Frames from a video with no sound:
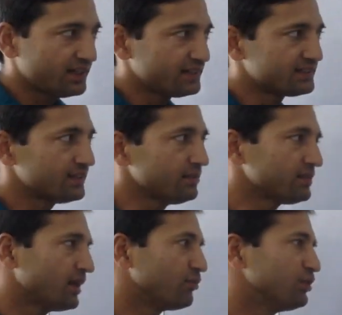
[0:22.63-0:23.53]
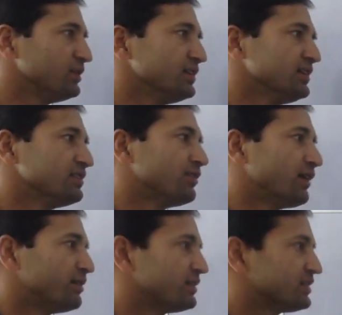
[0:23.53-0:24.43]
At the same time, within these
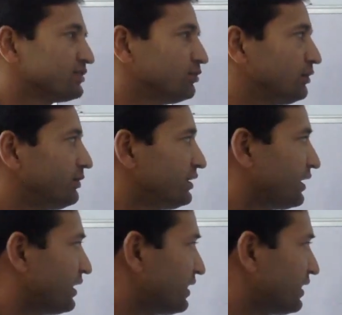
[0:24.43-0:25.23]
vibrations, we'll be